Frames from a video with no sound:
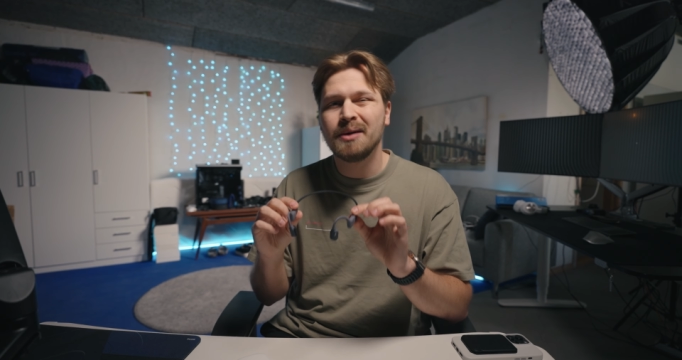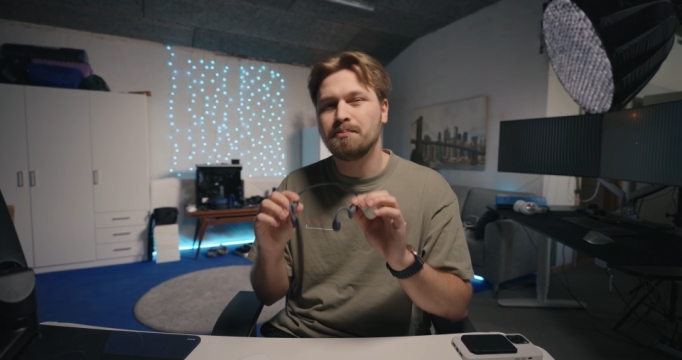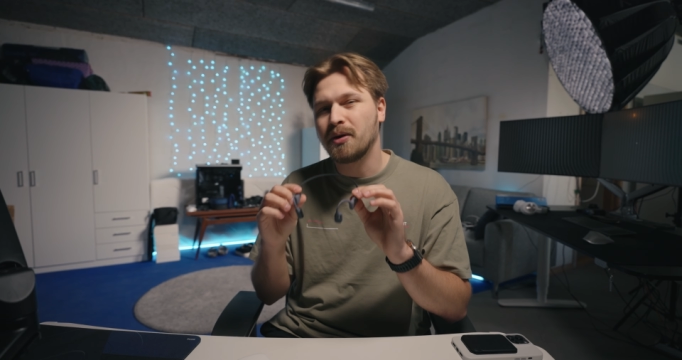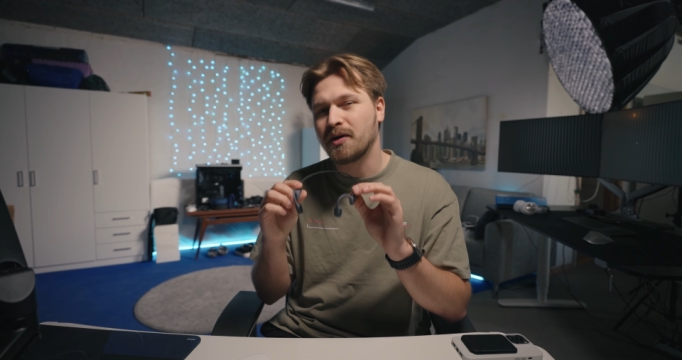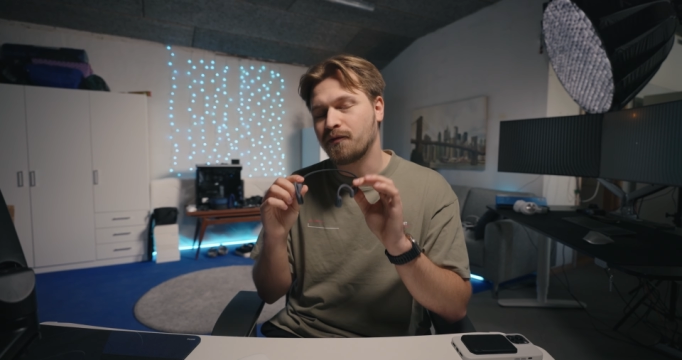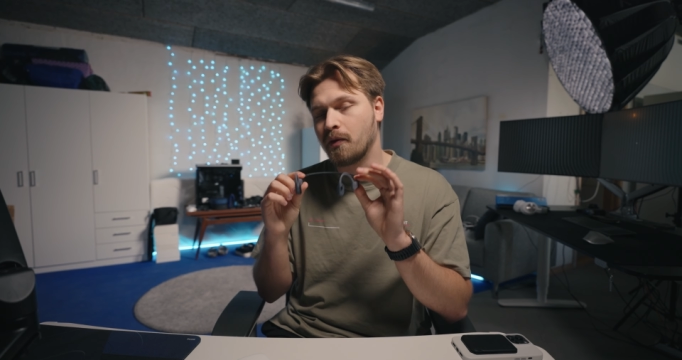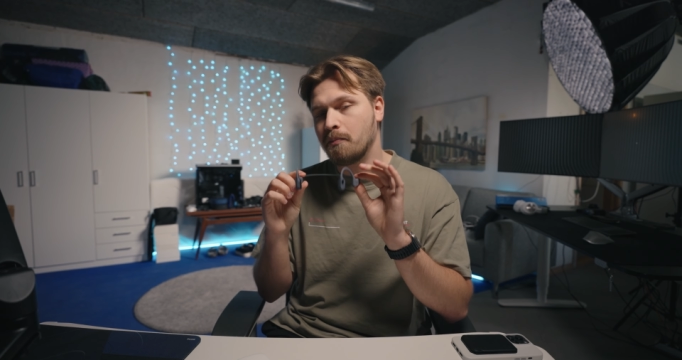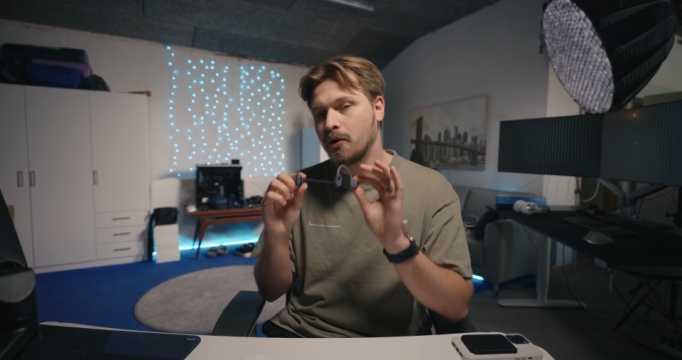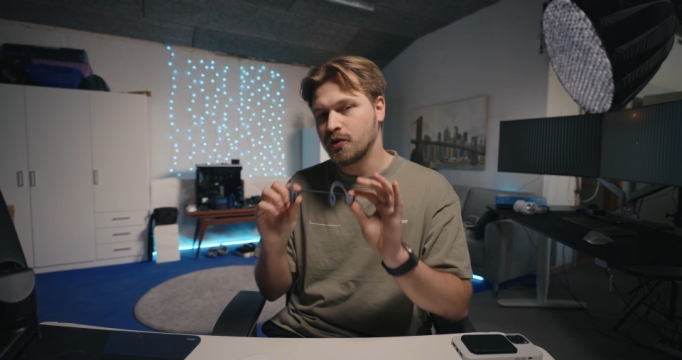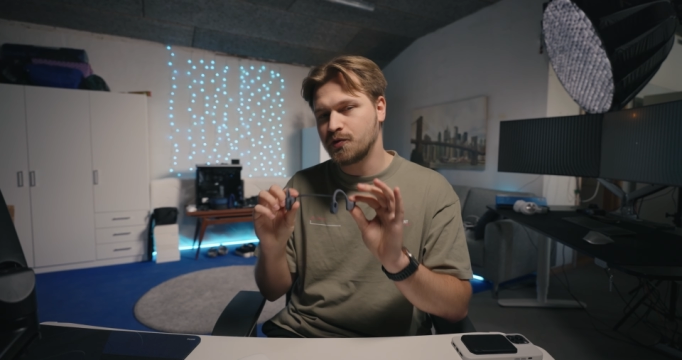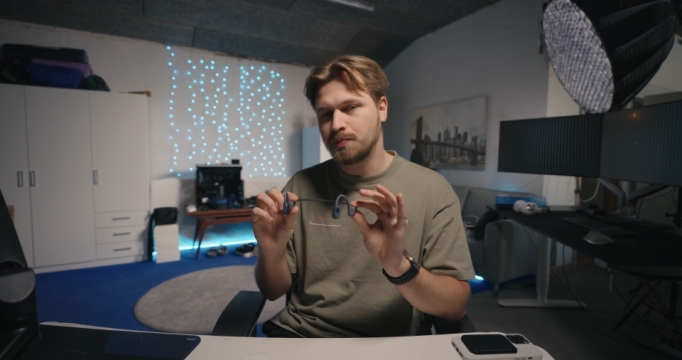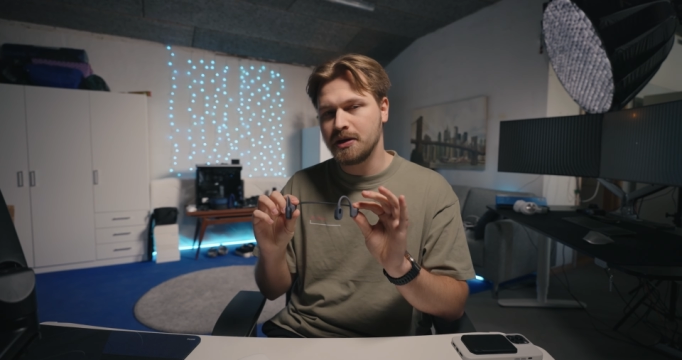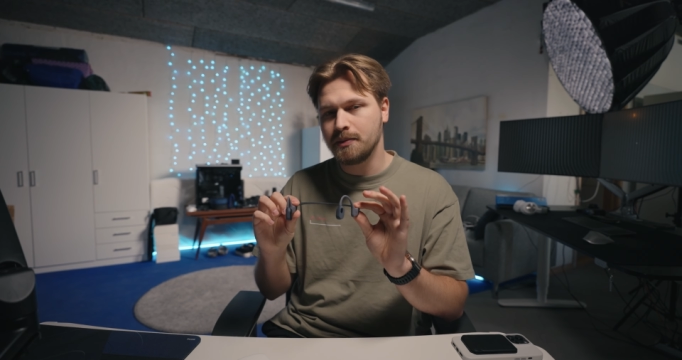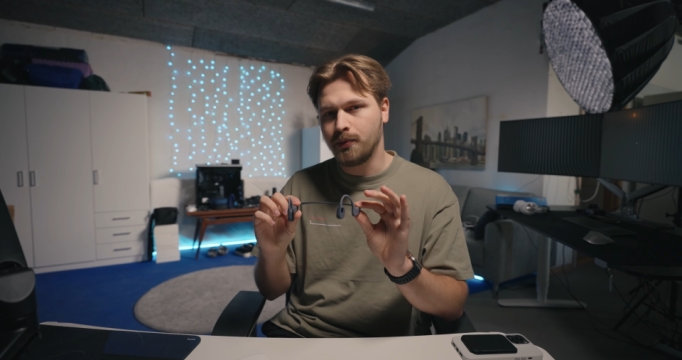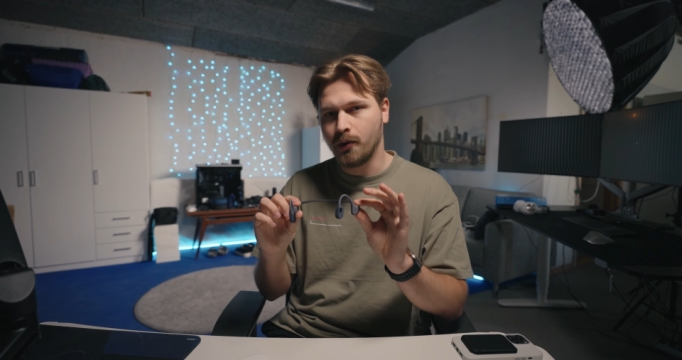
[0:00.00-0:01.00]
But for most
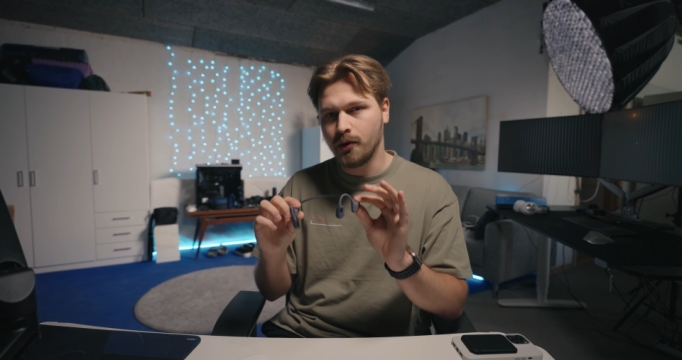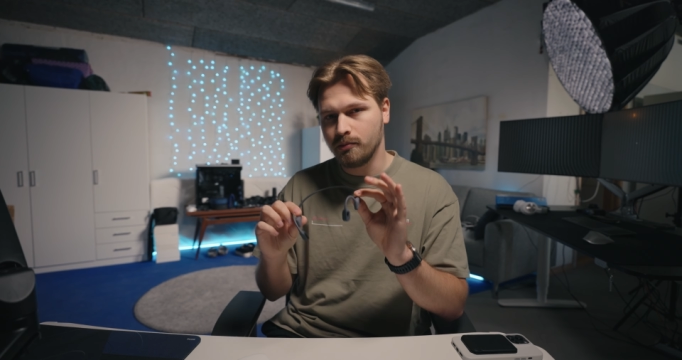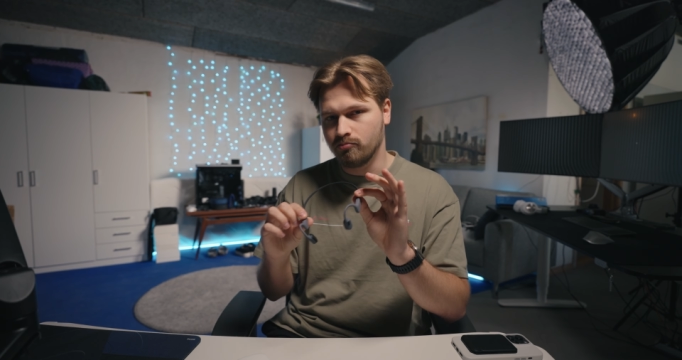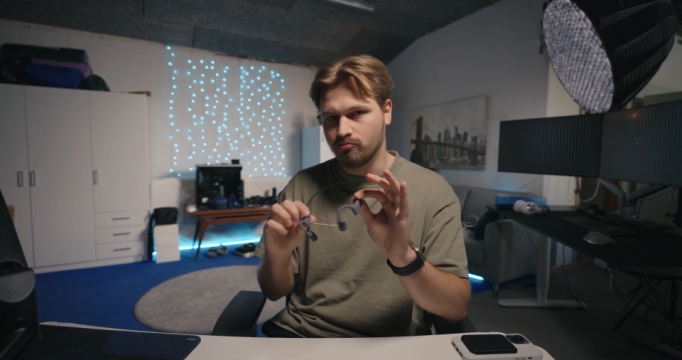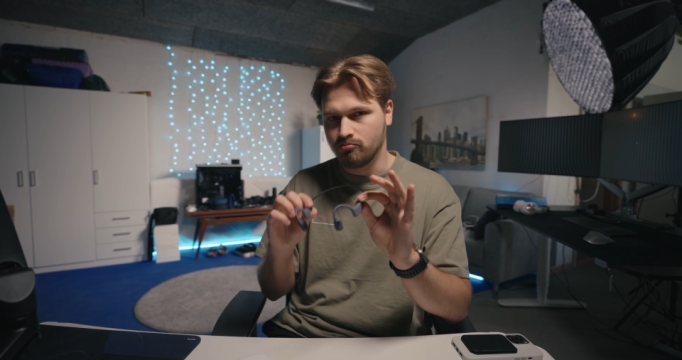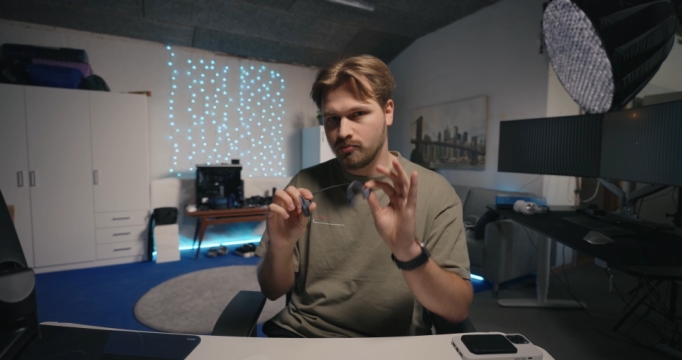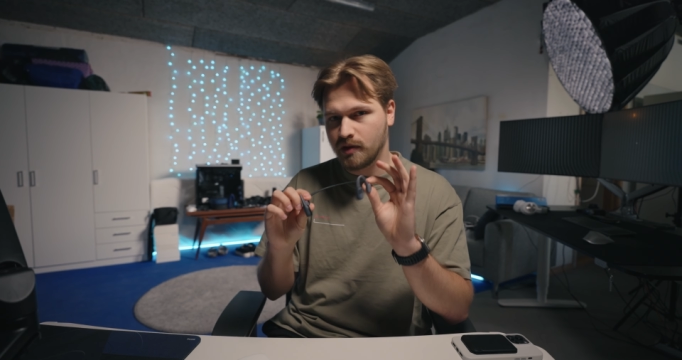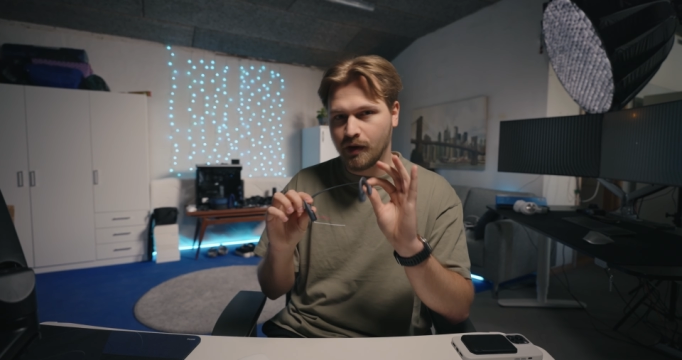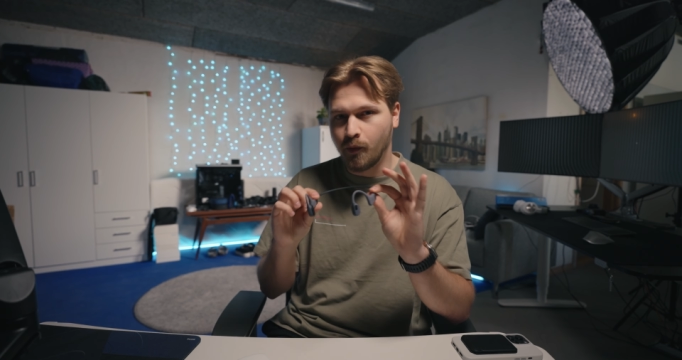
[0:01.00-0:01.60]
people, there